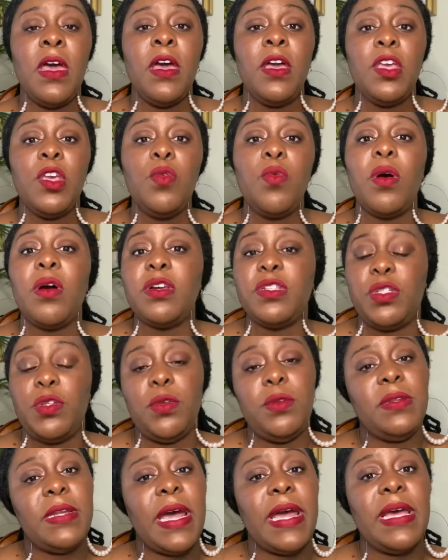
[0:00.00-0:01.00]
you are a
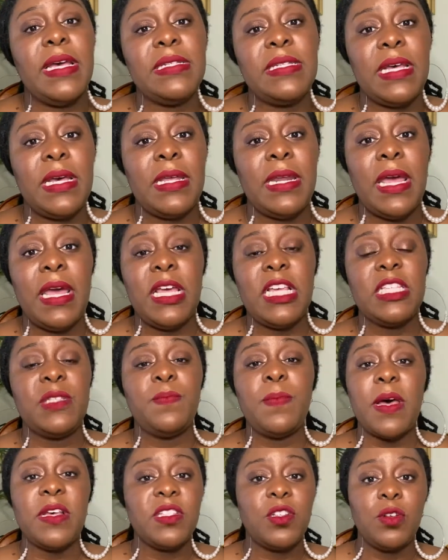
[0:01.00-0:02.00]
student that is in a
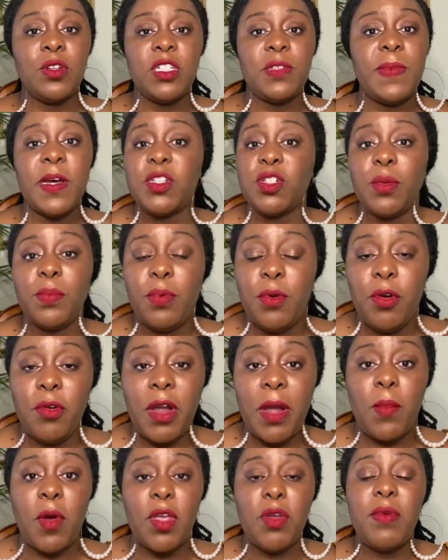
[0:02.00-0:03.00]
special
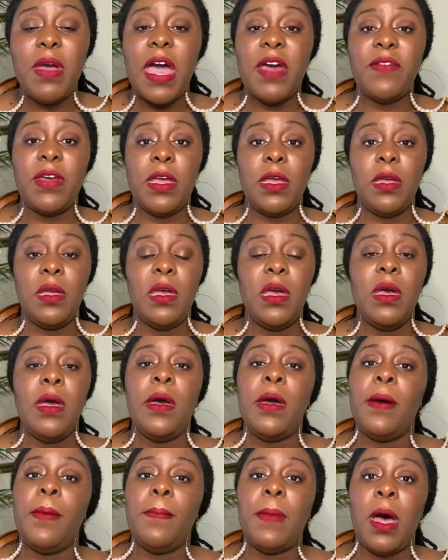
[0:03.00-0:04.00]
program, or you have
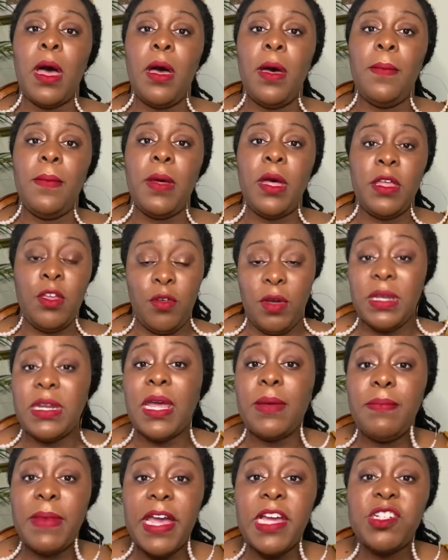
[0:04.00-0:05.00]
you're in a
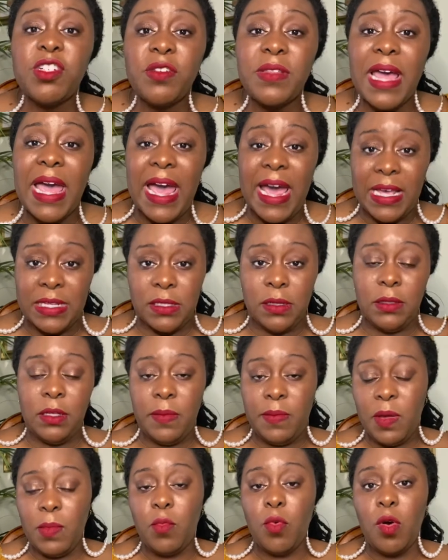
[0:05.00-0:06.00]
major that has a little
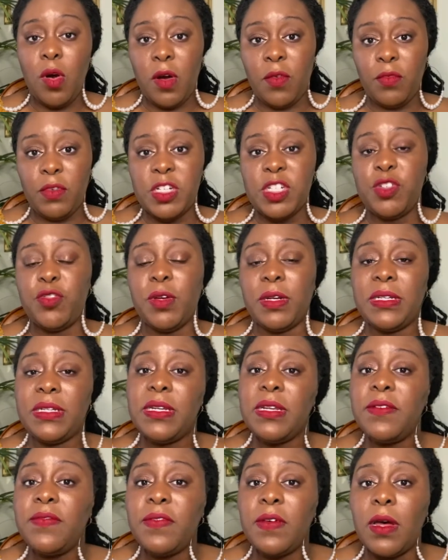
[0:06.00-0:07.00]
bit more
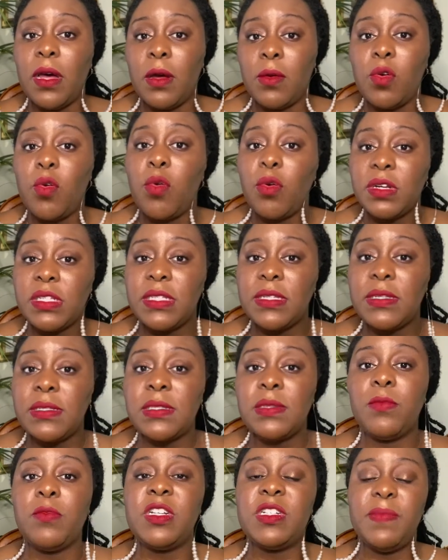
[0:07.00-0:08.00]
restrictive
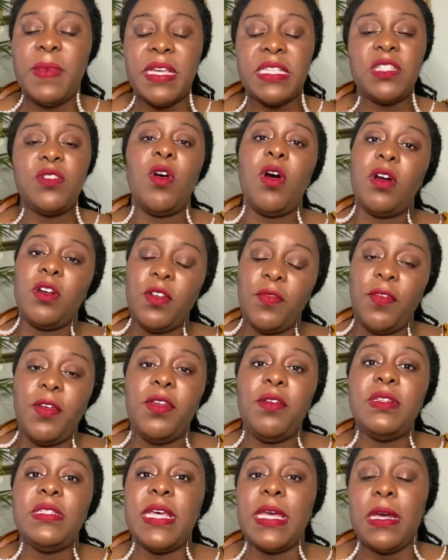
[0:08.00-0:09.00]
courses, which makes it harder for
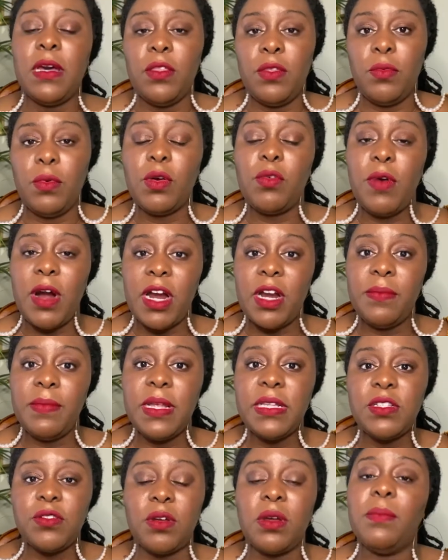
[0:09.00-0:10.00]
you to take other
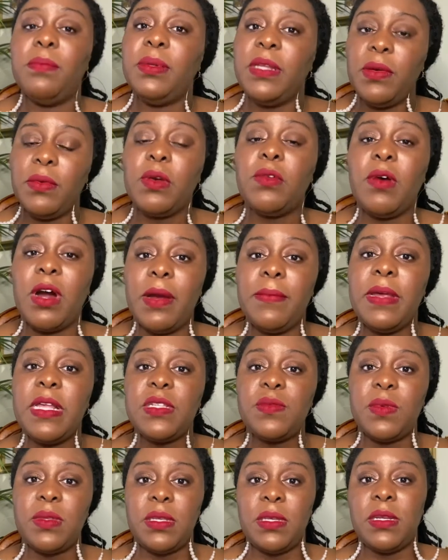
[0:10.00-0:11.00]
requirements or complete requirements
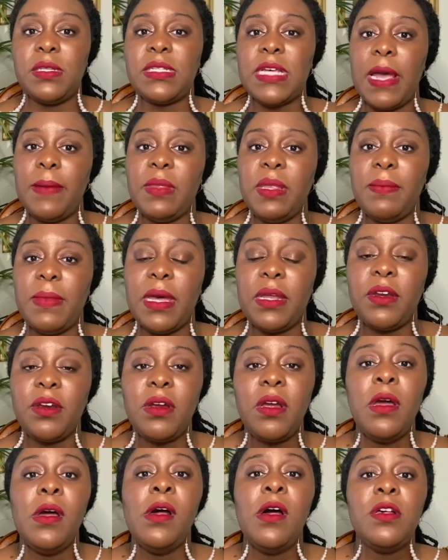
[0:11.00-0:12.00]
within a timely manner.
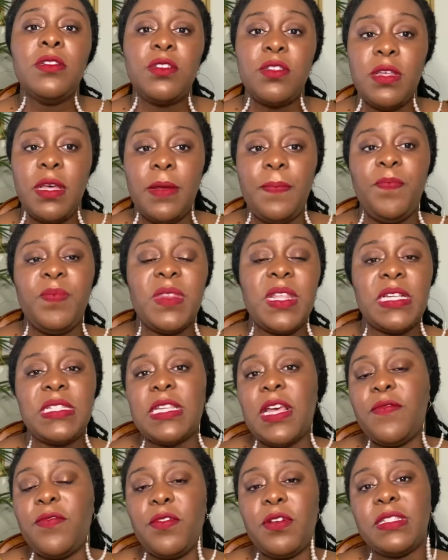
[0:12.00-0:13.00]
So then, let's
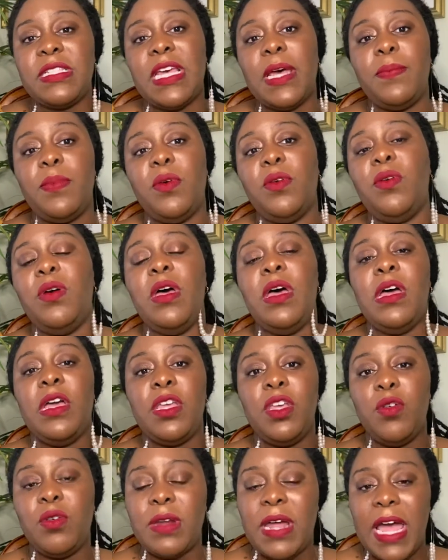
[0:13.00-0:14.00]
say, for example,
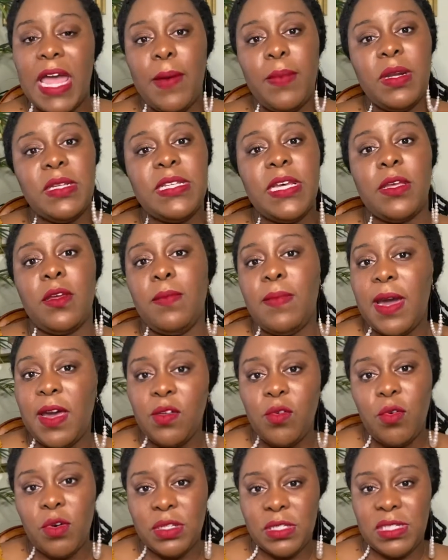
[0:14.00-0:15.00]
you're not able to take your
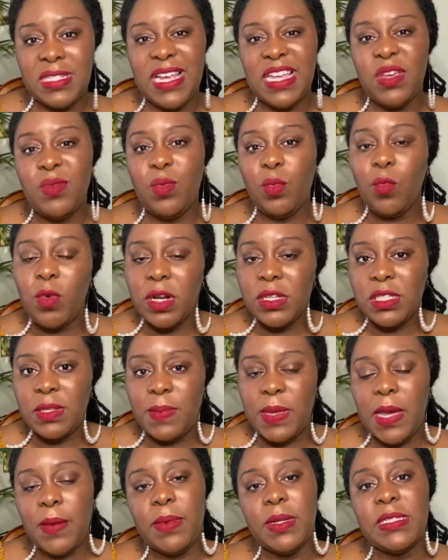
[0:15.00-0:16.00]
math courses like you would want to
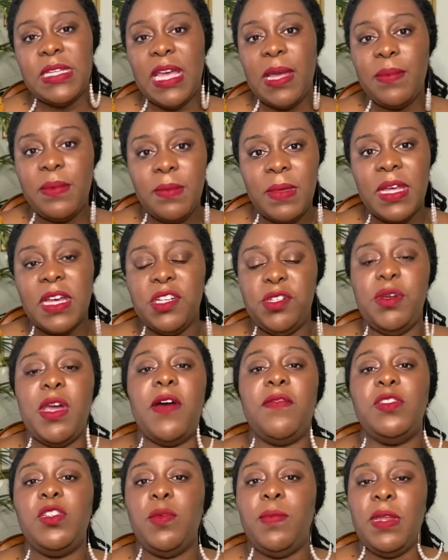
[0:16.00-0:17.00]
be able to take because you
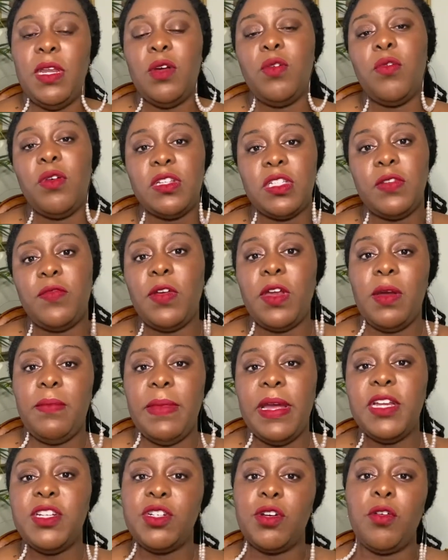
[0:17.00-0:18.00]
have too many courses for your
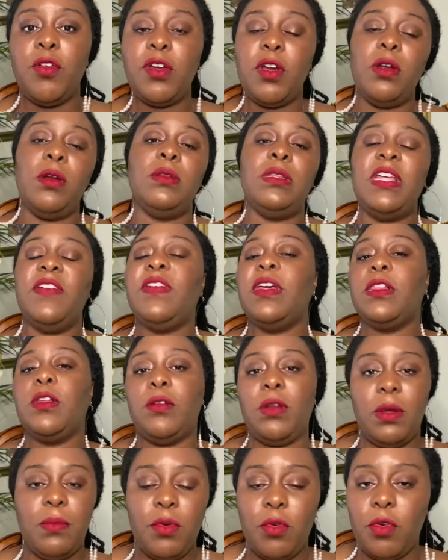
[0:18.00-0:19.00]
major or your living
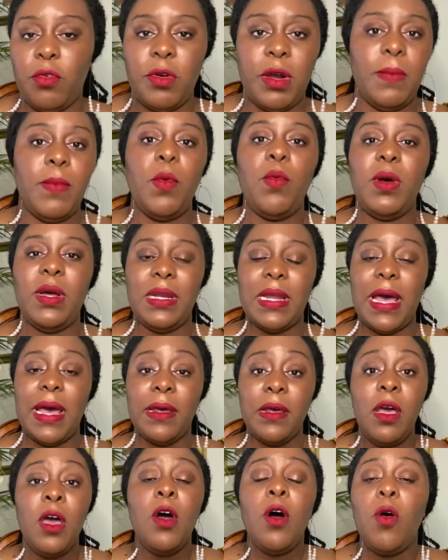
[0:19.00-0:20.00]
learning program or
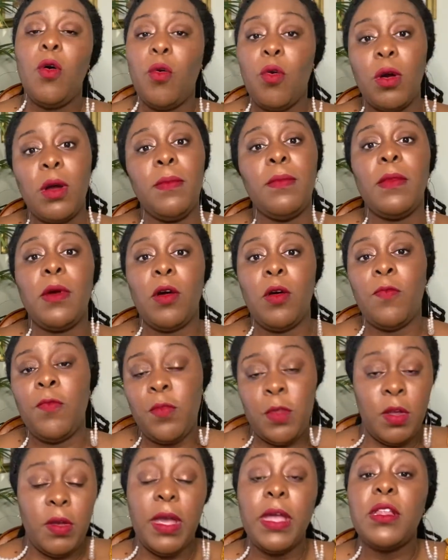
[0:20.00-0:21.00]
whatnot, or
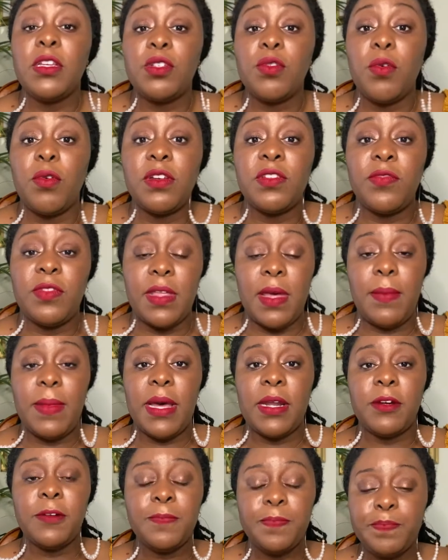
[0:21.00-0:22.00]
your English course for that
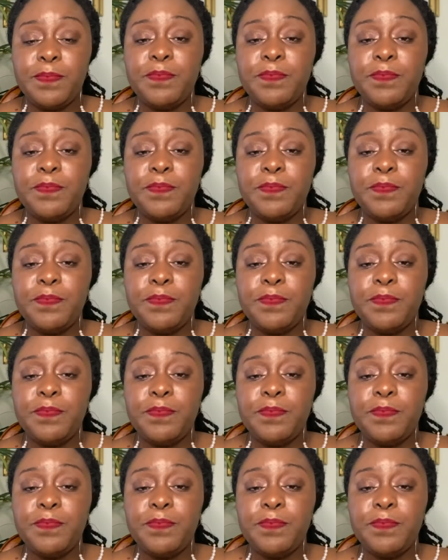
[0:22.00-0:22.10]
matter.